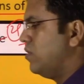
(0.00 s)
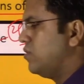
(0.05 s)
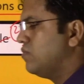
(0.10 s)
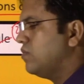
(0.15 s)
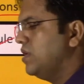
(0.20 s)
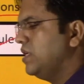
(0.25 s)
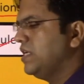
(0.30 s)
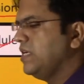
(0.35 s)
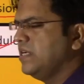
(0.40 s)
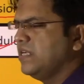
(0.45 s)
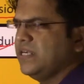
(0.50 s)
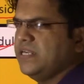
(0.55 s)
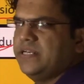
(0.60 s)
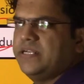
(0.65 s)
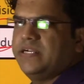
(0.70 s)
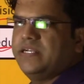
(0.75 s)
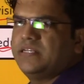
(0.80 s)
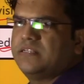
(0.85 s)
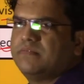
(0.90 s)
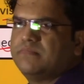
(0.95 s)
29
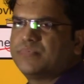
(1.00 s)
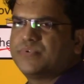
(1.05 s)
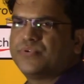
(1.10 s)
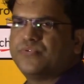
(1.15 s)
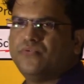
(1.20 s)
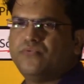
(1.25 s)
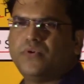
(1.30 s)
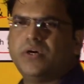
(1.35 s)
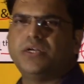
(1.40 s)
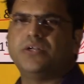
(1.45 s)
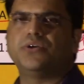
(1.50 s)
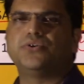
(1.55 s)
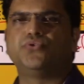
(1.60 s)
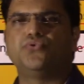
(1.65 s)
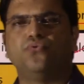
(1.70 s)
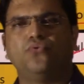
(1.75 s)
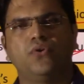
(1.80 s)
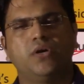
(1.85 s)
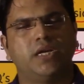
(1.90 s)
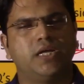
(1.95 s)
items, one or
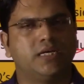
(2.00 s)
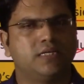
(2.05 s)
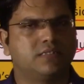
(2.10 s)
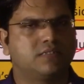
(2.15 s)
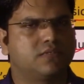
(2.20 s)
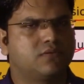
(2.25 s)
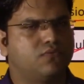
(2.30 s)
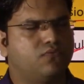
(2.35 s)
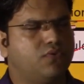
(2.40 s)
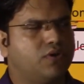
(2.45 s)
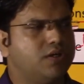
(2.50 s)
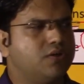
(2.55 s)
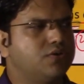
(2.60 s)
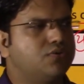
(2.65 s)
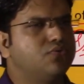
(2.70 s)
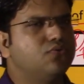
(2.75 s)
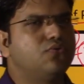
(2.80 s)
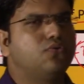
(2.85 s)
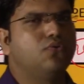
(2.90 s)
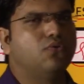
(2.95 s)
two
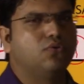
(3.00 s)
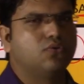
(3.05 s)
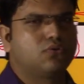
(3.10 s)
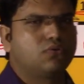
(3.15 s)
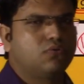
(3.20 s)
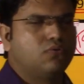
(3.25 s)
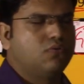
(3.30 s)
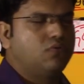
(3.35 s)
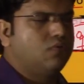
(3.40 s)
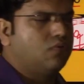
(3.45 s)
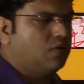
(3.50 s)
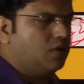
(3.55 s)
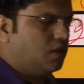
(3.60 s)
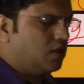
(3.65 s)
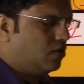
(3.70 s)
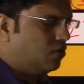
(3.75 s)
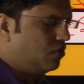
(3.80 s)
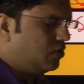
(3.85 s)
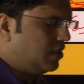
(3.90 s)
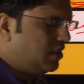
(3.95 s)
go through
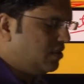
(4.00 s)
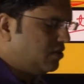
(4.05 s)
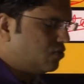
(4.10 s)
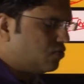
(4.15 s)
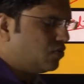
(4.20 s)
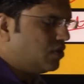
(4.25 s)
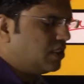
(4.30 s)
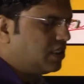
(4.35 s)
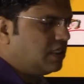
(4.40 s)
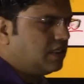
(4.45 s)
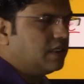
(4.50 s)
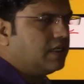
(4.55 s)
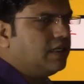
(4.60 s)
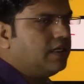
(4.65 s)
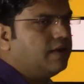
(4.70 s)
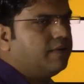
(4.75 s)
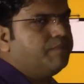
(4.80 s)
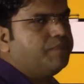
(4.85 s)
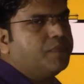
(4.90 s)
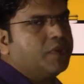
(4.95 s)
along these
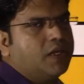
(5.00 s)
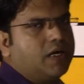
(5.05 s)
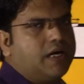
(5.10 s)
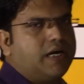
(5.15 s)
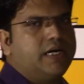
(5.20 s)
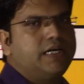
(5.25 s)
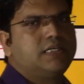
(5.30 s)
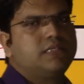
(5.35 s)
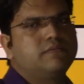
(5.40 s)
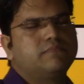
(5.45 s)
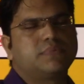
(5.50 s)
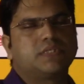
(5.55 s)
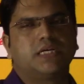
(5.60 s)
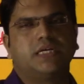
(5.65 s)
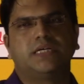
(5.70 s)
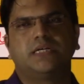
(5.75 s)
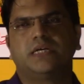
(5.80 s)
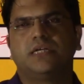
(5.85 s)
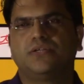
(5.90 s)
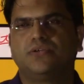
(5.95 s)
29 items,
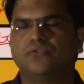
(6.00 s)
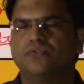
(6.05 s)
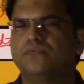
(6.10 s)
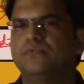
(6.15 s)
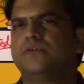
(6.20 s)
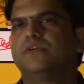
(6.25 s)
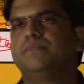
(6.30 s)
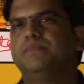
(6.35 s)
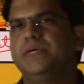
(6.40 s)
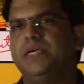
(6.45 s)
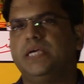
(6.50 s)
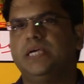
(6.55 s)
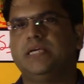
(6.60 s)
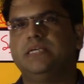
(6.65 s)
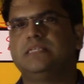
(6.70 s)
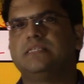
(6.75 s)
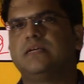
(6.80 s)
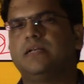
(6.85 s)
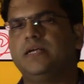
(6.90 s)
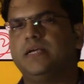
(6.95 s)
right, and you would be
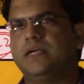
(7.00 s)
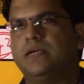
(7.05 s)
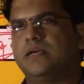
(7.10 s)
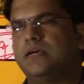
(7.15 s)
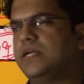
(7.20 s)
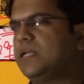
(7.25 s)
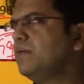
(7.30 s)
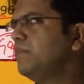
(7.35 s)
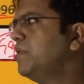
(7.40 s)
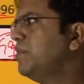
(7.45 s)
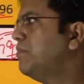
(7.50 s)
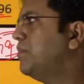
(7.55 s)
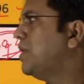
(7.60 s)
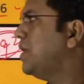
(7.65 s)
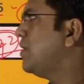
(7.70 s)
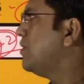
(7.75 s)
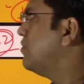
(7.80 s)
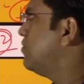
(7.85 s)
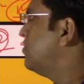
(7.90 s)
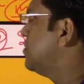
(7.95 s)
easily
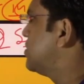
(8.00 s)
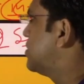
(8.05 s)
remembering those